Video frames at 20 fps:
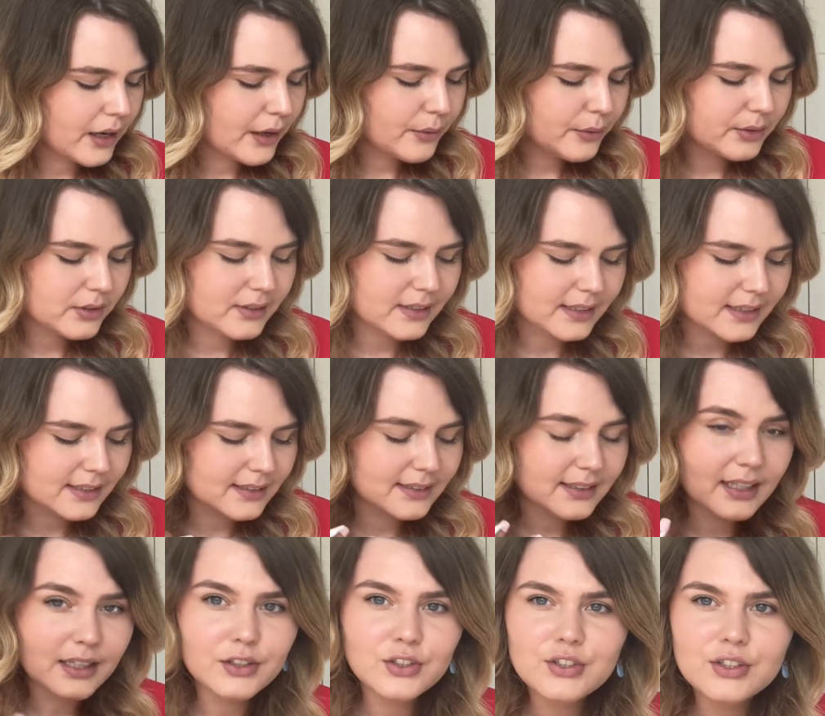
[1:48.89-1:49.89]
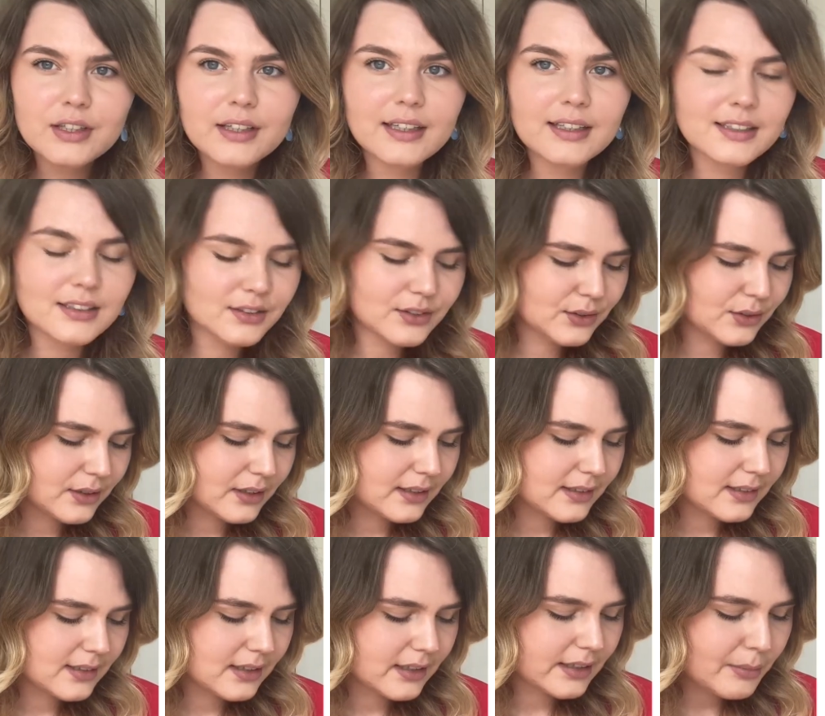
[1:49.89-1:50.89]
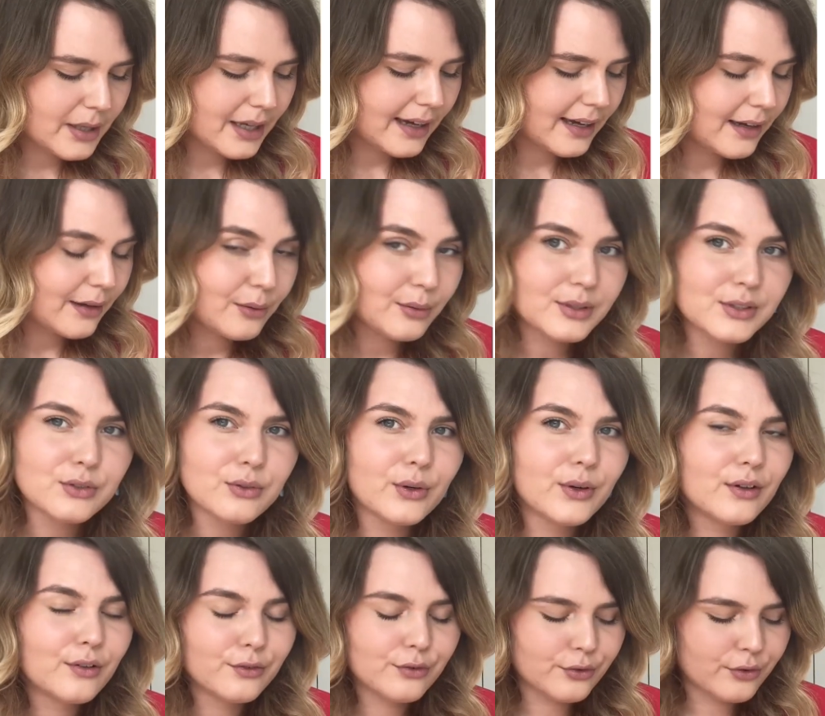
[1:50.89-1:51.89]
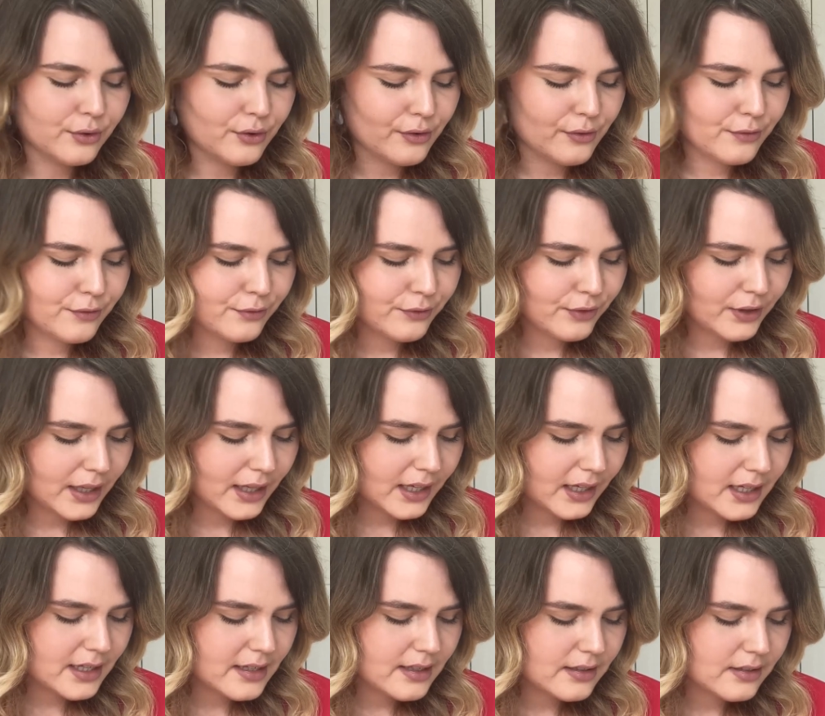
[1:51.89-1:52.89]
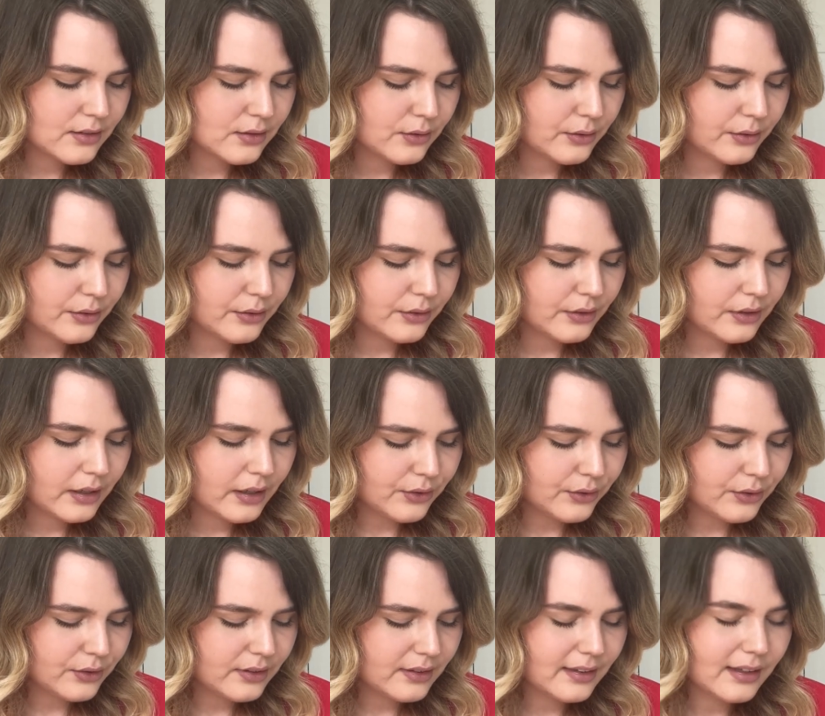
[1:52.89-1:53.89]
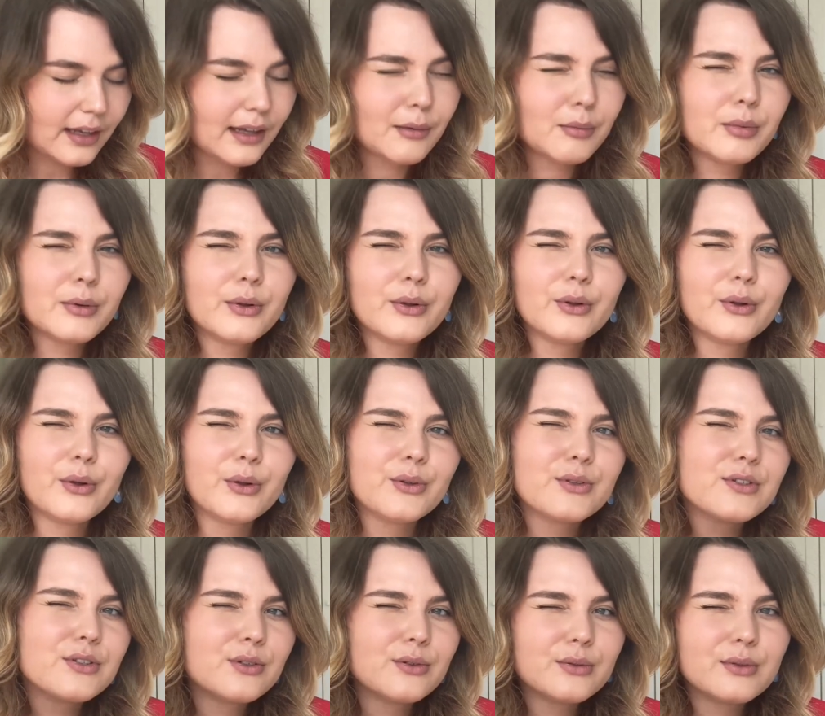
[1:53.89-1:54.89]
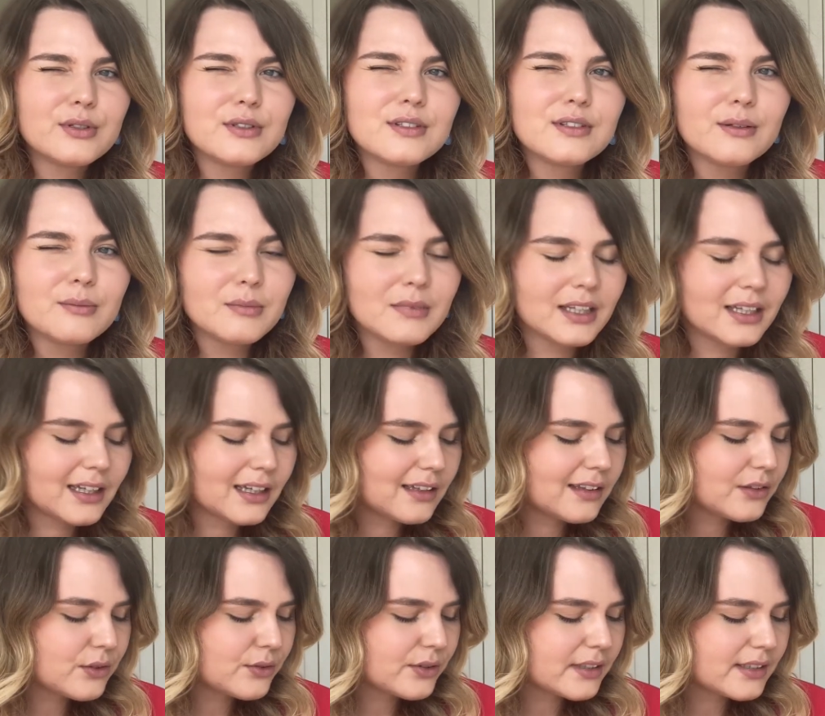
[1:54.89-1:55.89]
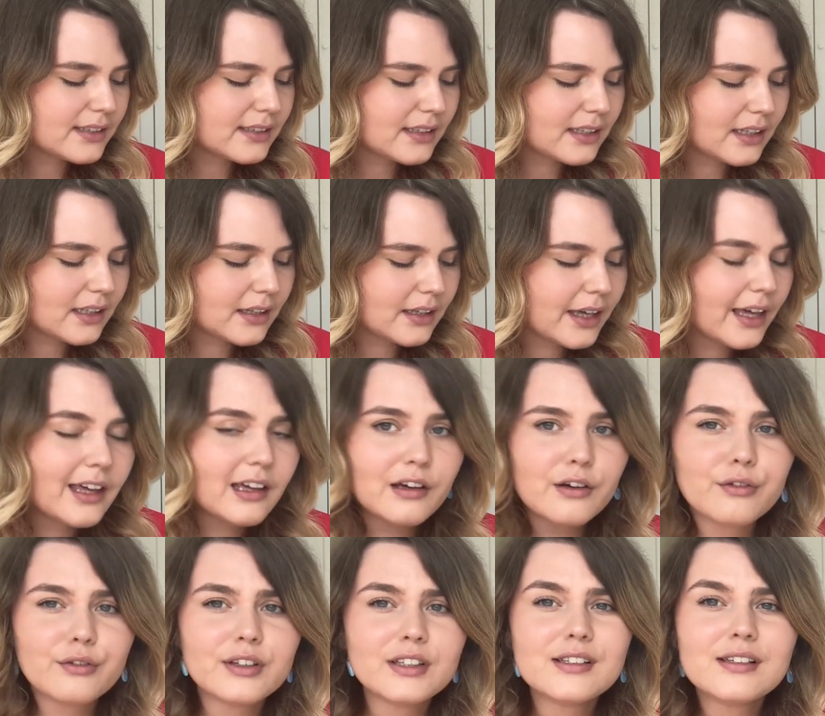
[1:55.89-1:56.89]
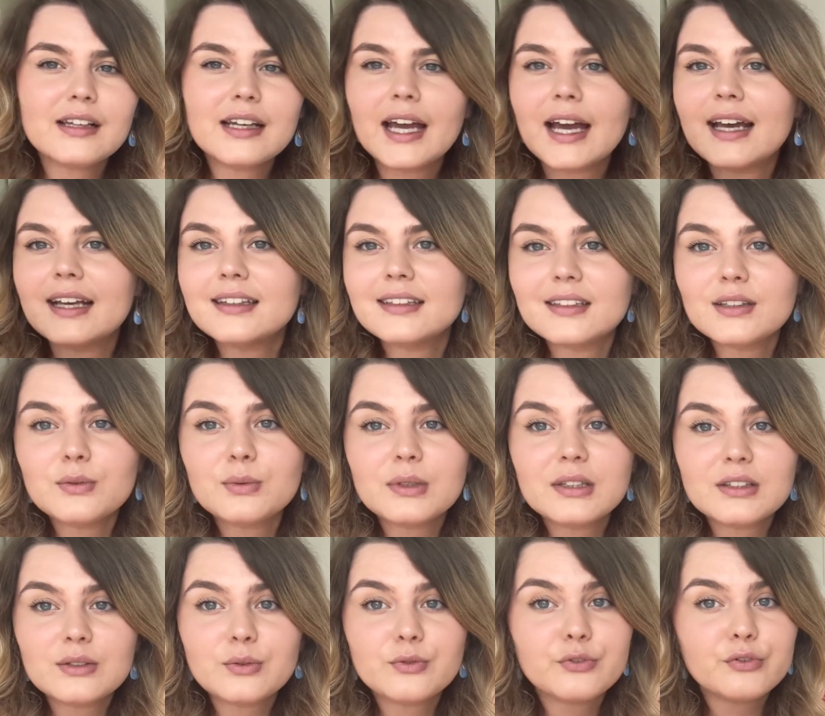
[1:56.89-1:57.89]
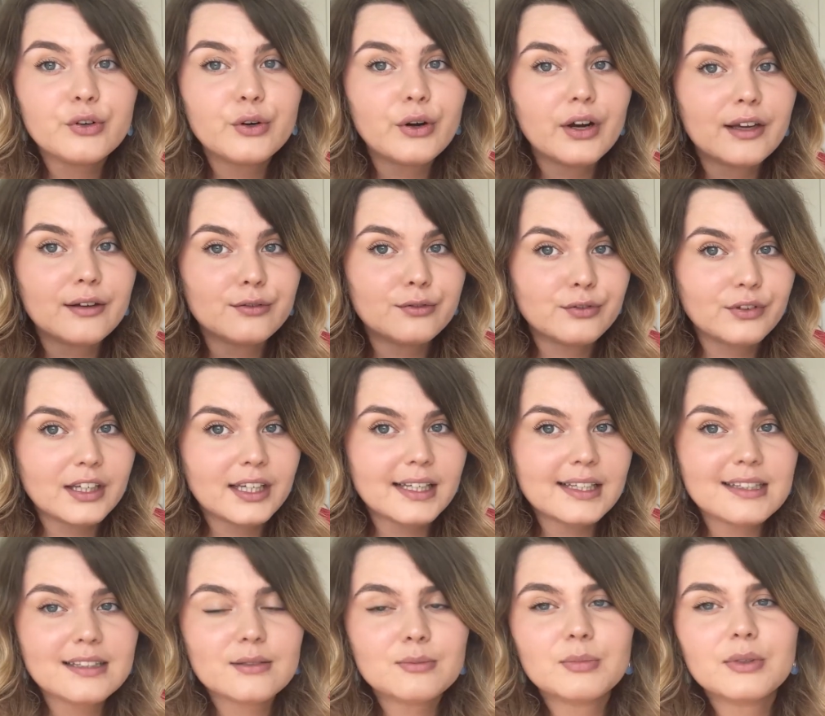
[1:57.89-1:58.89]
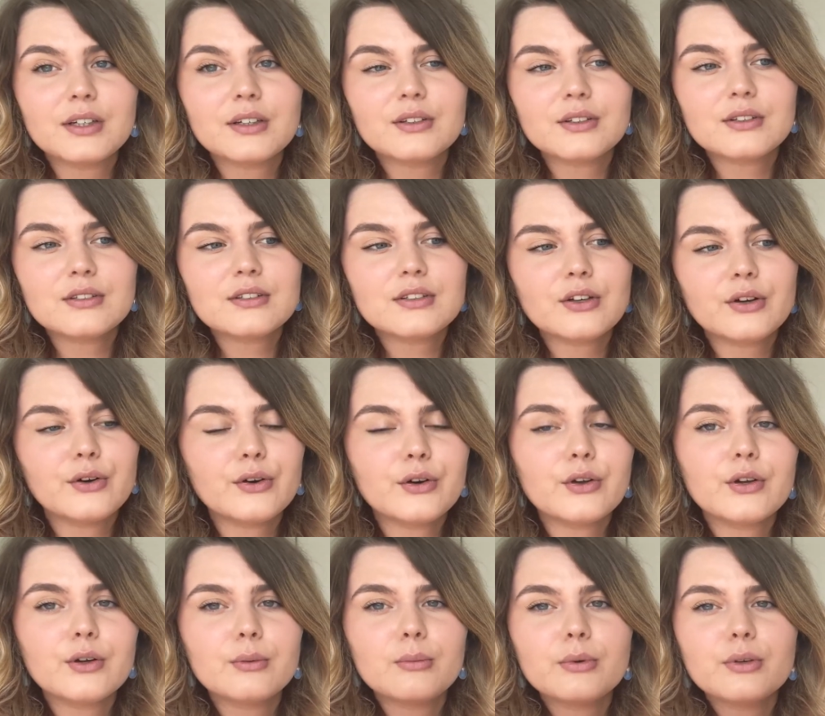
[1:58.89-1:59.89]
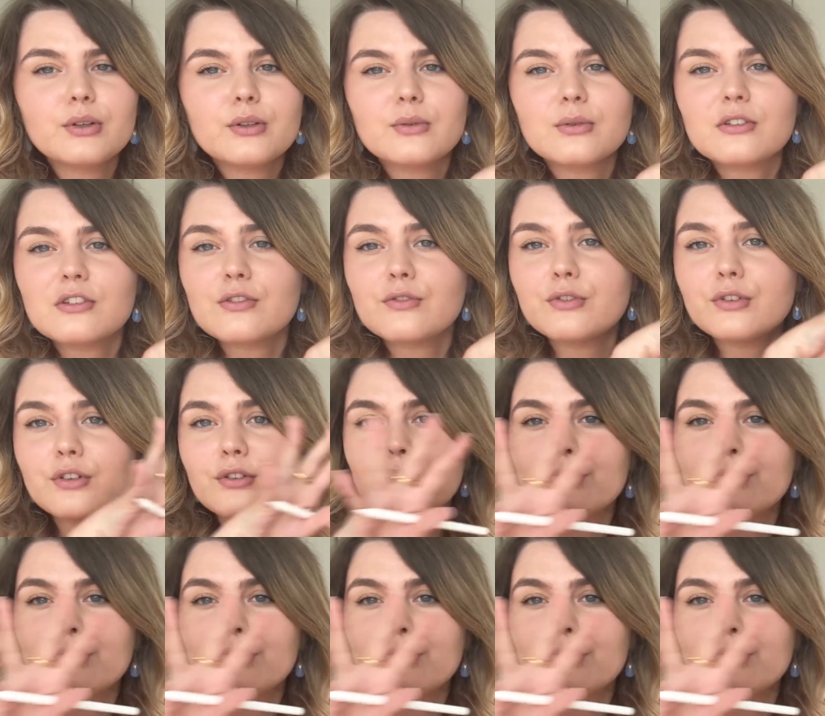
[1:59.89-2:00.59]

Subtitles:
I was like sketching, as you can see. I was going for a vase, or her table also was something interesting. Eventually I did went for a vase because her cupboard was full of